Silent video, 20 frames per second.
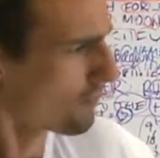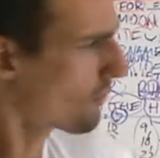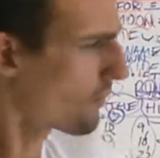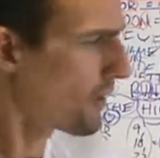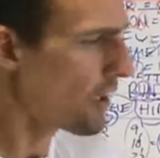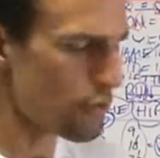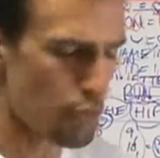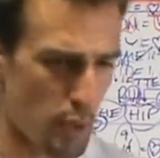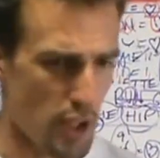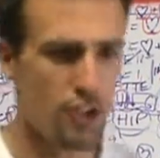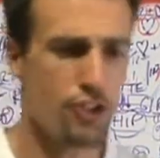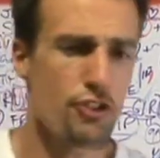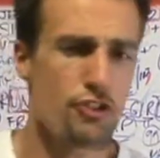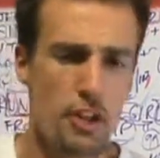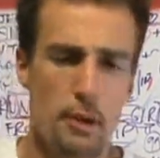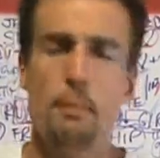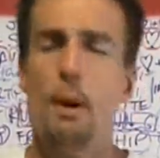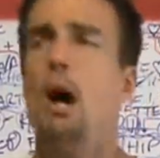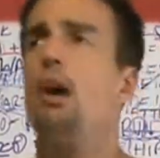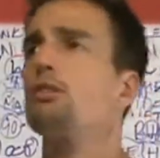This wasn't
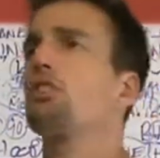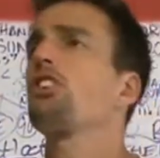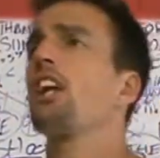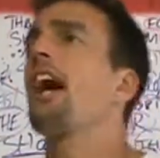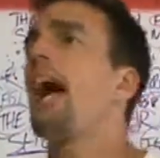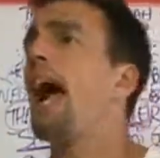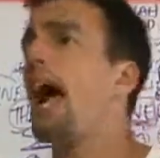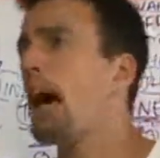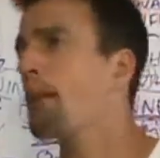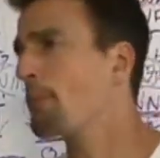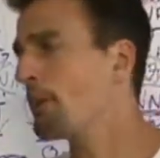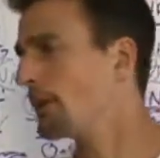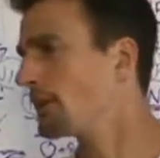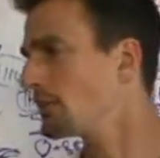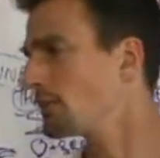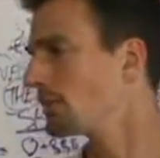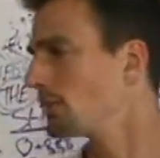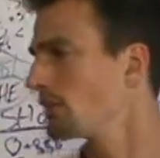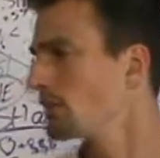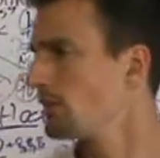supposed to
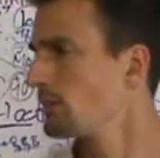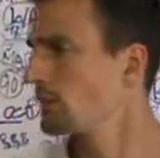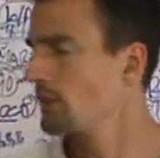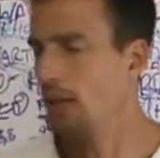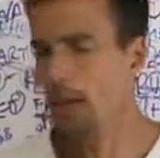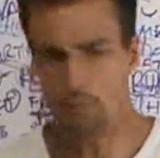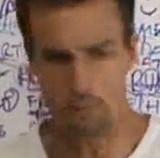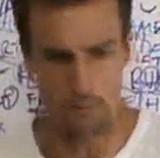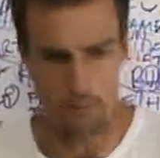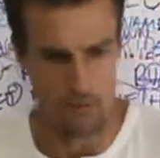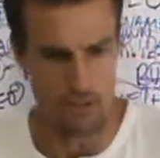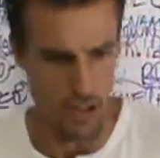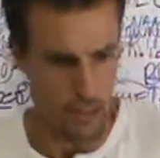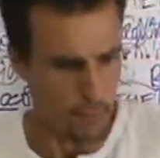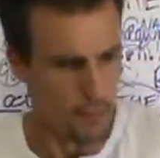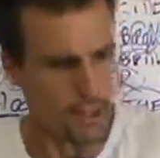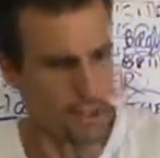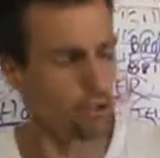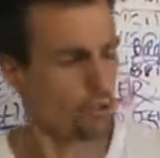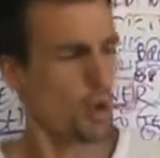happen.
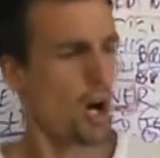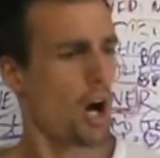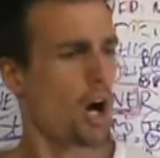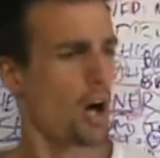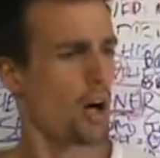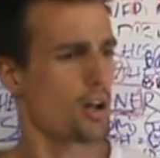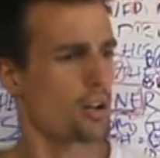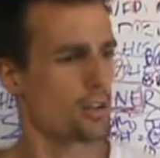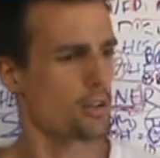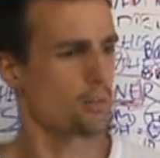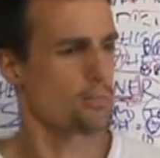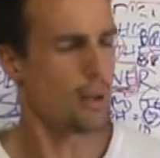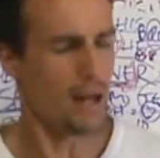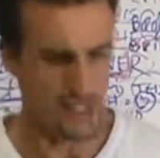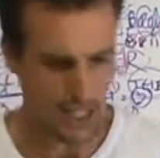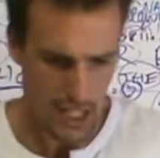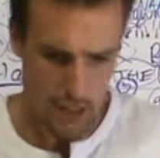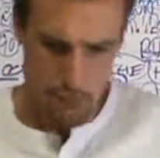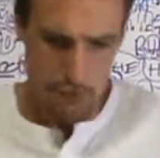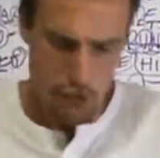Something's wrong. My
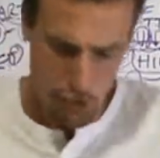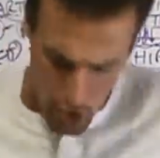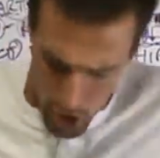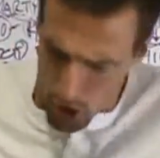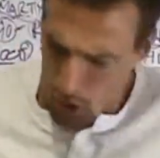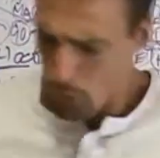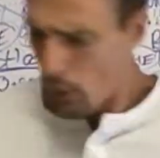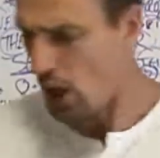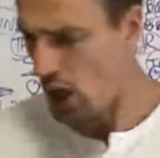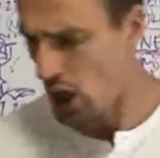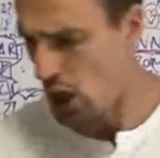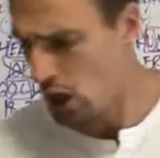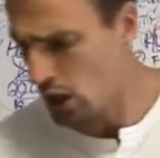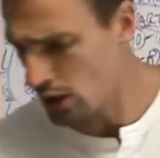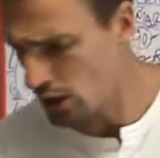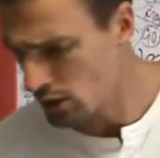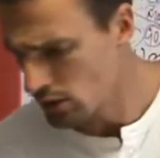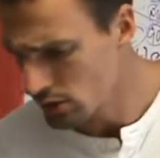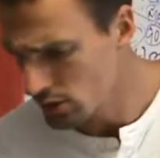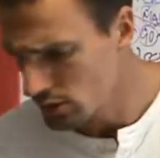life is all
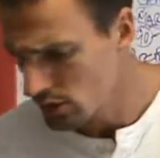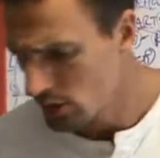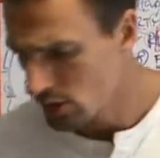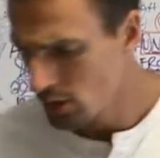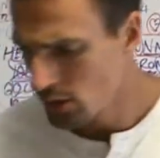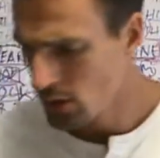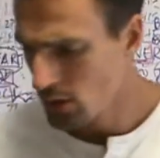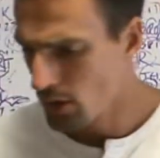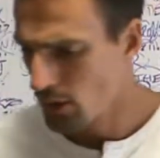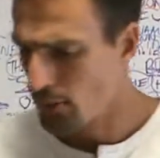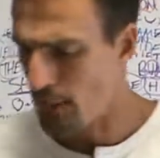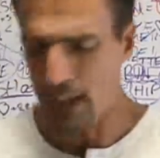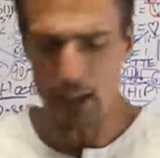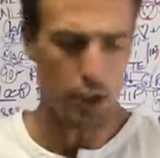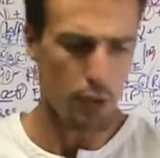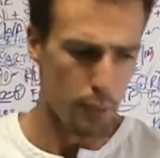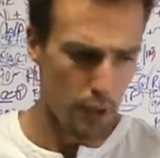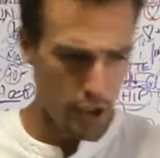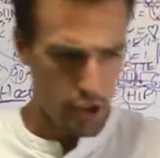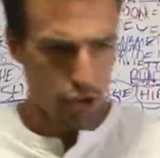wrong. My
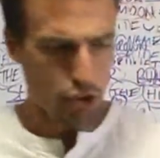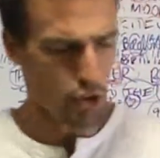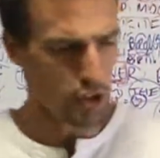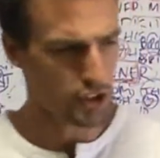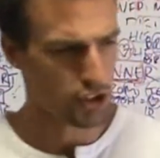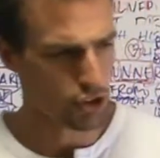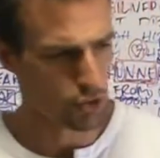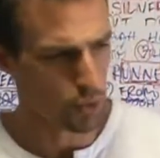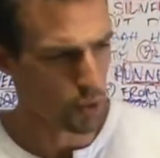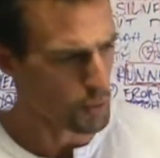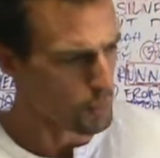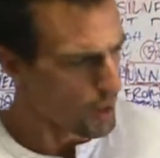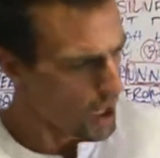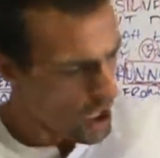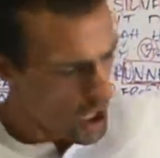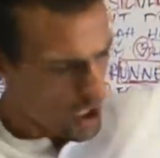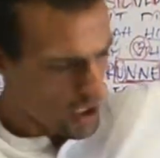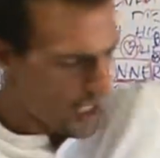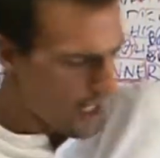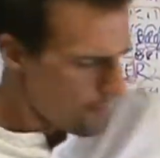career choices were
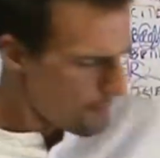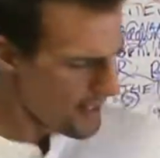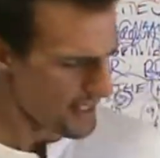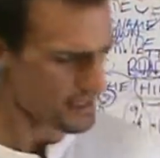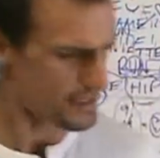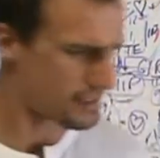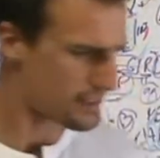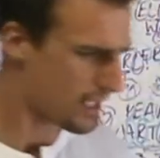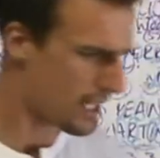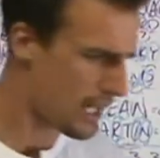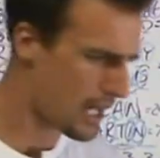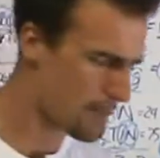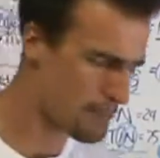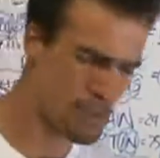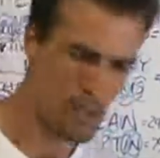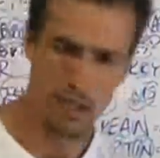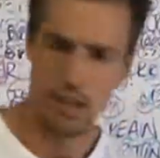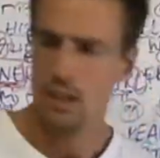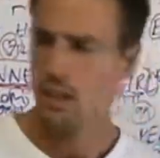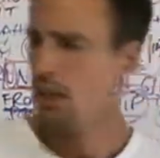wrong. I messed
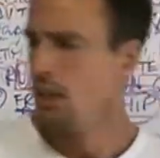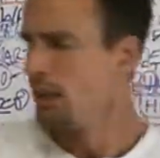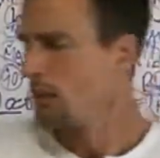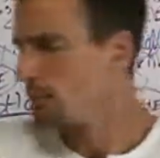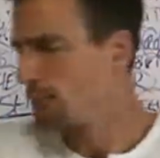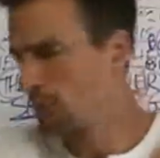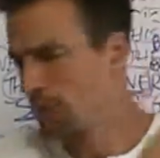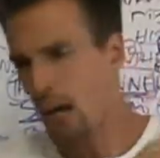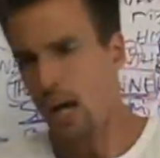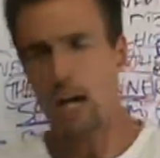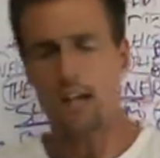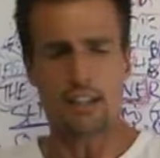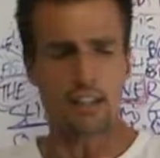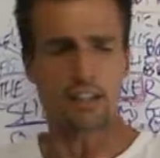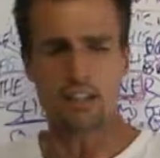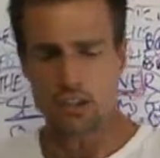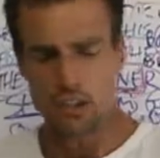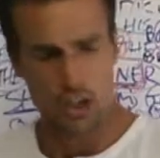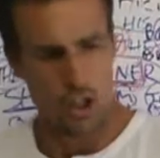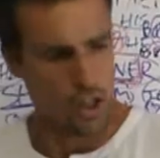up. God
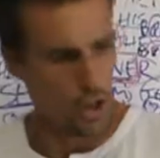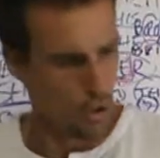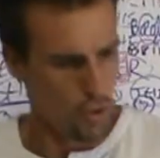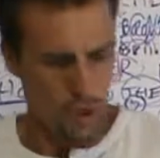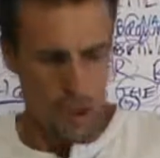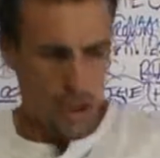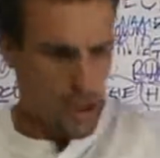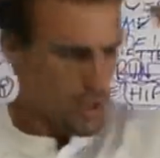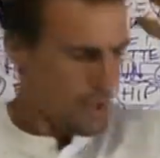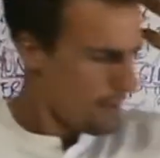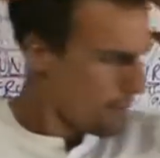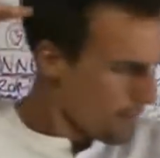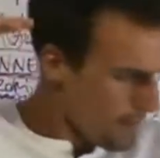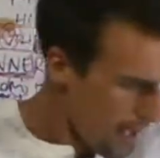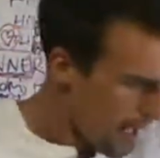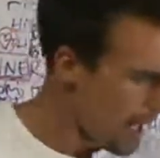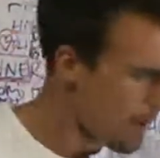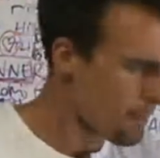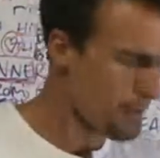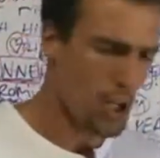doesn't know.
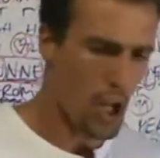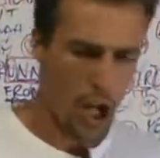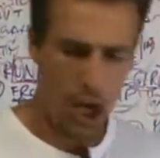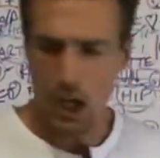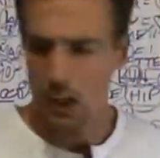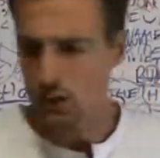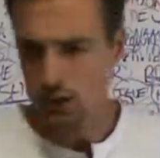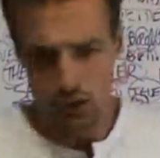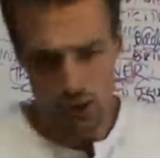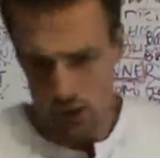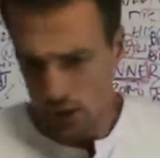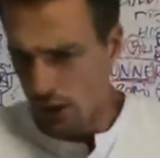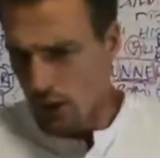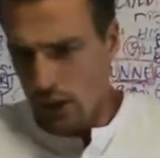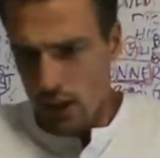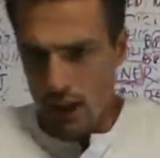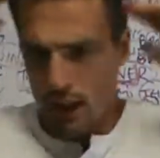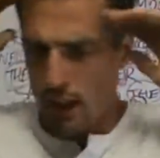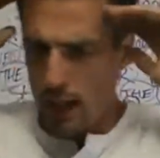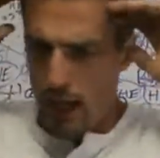I'm lost.
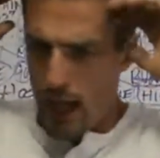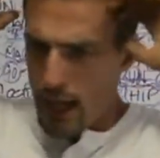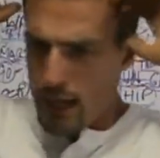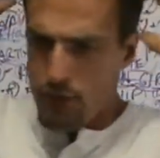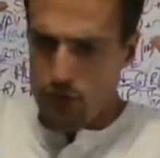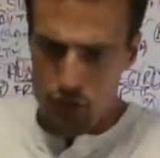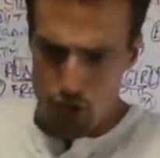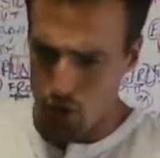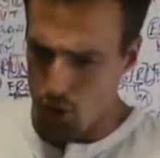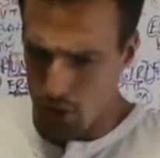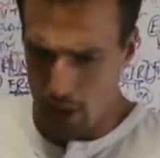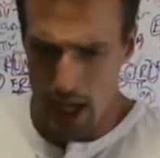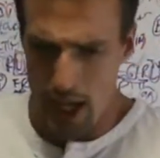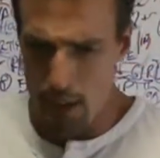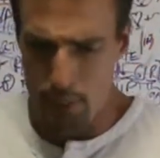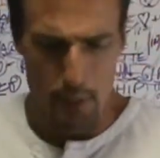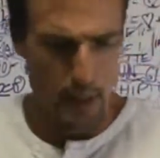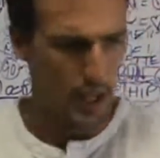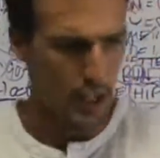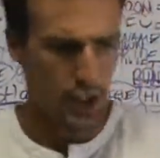I screwed
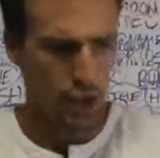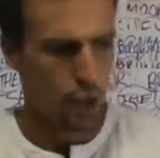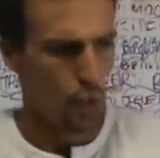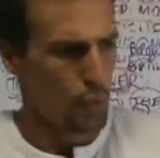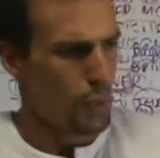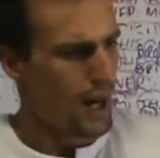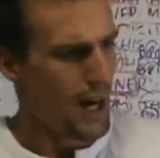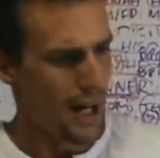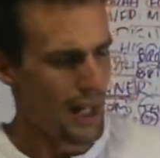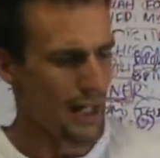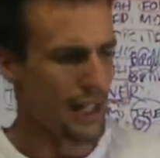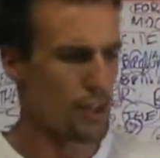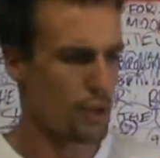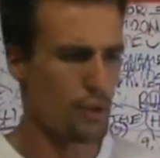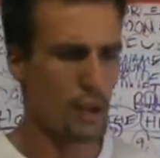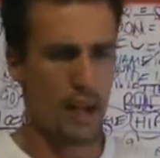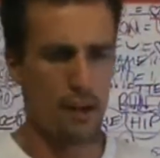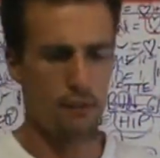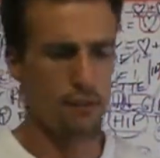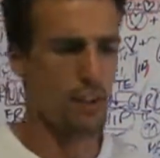up. I don't know why I
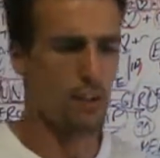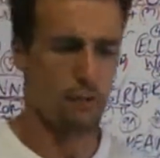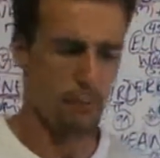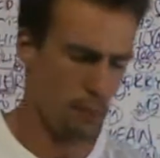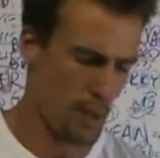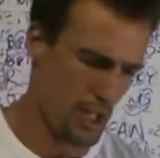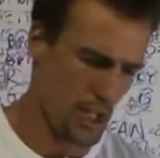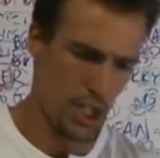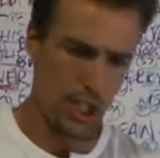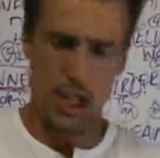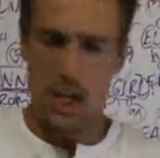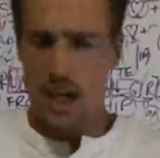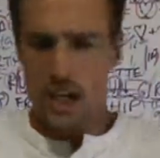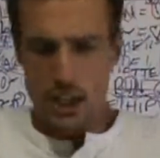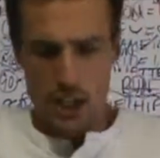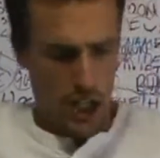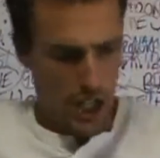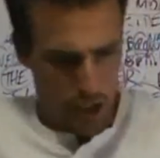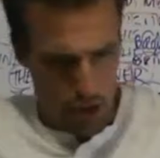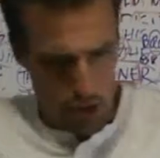don't have enough money.
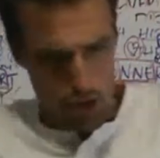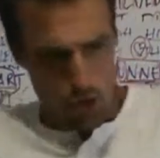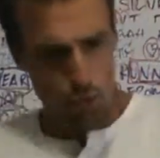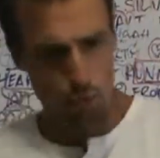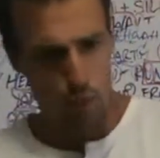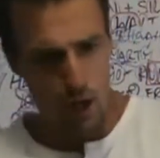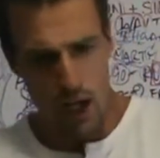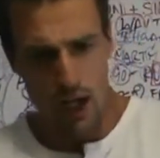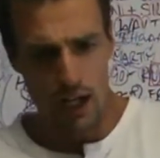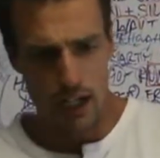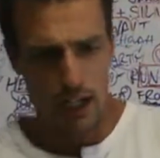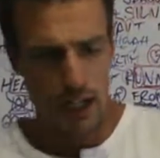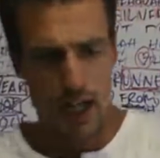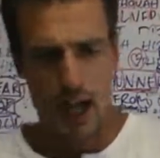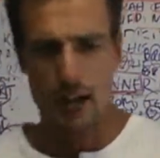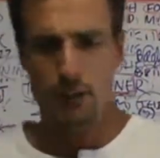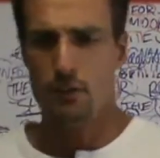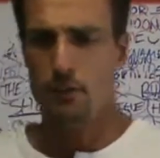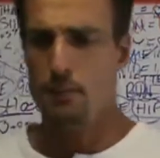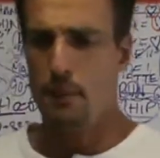I, I don't know why I
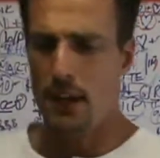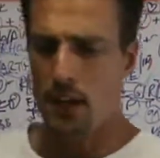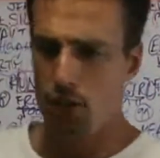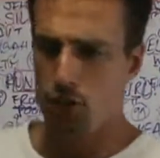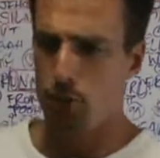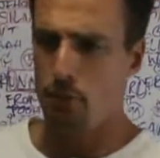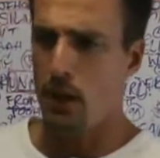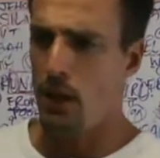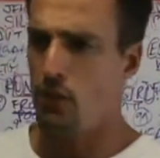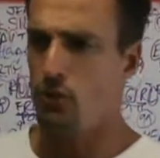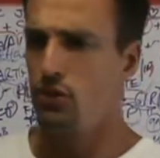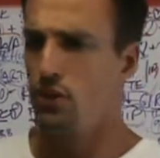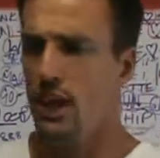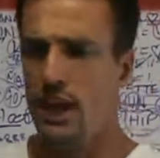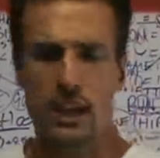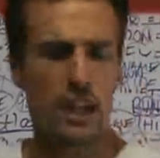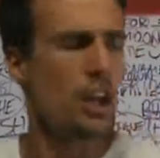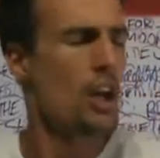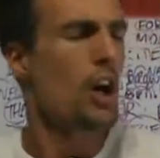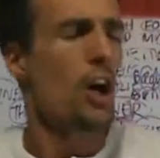haven't met a spouse
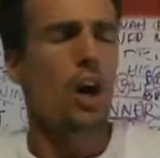yet.